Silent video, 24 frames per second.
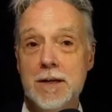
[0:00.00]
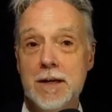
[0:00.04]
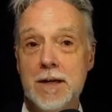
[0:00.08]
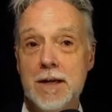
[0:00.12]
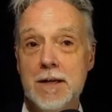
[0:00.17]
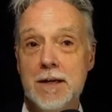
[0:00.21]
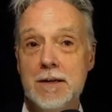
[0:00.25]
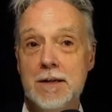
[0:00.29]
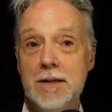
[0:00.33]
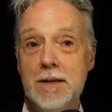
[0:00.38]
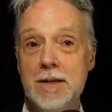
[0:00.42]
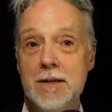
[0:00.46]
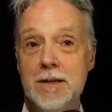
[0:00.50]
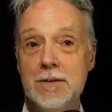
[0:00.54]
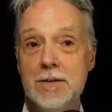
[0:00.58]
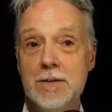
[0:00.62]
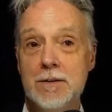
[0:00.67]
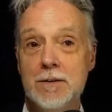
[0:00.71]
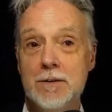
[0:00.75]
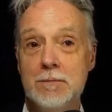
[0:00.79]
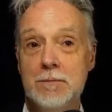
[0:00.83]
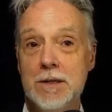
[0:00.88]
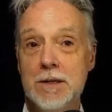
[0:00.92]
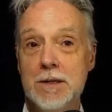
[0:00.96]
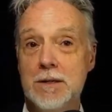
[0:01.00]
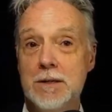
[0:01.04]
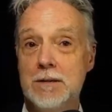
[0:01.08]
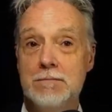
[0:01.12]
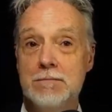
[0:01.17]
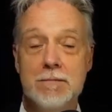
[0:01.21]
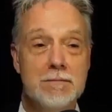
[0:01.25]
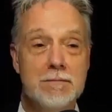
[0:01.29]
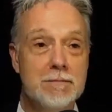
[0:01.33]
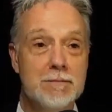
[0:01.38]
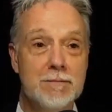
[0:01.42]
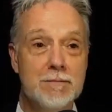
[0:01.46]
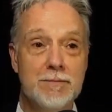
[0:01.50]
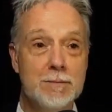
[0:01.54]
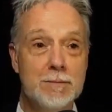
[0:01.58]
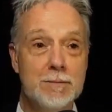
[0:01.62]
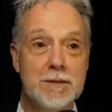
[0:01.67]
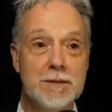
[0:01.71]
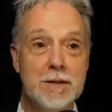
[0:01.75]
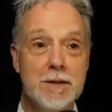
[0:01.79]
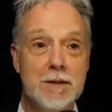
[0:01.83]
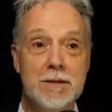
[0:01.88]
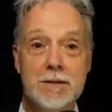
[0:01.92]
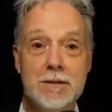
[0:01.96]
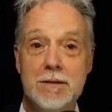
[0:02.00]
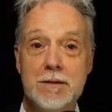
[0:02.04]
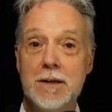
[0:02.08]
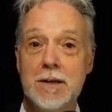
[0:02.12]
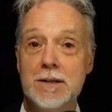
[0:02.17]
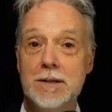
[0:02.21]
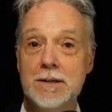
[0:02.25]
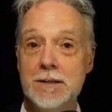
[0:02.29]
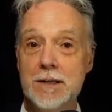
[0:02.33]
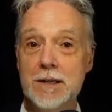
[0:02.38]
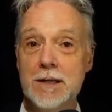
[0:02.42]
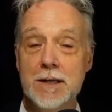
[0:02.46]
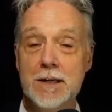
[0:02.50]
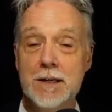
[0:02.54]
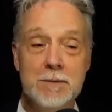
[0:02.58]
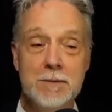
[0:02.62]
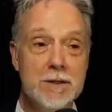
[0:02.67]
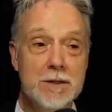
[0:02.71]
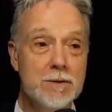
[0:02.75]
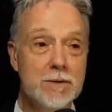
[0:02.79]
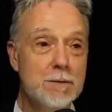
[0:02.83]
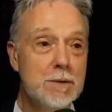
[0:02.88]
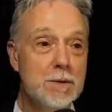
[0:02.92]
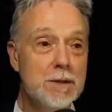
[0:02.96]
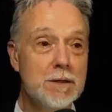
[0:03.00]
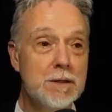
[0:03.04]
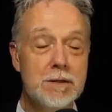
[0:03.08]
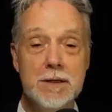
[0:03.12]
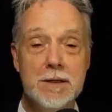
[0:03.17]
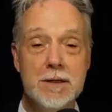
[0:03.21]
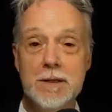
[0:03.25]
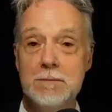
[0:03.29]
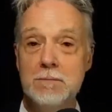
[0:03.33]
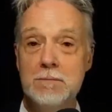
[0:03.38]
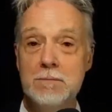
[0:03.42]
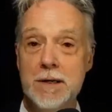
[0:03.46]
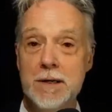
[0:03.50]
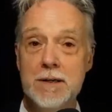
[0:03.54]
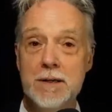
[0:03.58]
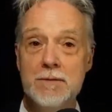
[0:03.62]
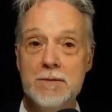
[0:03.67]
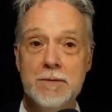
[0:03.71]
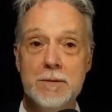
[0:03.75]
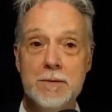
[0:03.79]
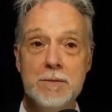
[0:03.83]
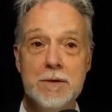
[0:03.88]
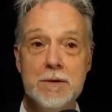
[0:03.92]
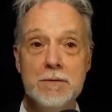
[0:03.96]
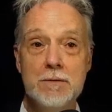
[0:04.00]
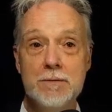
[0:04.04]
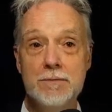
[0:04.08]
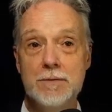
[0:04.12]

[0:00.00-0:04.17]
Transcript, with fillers: And it could be from a son or daughter saying, I'm in trouble here, I need money from you.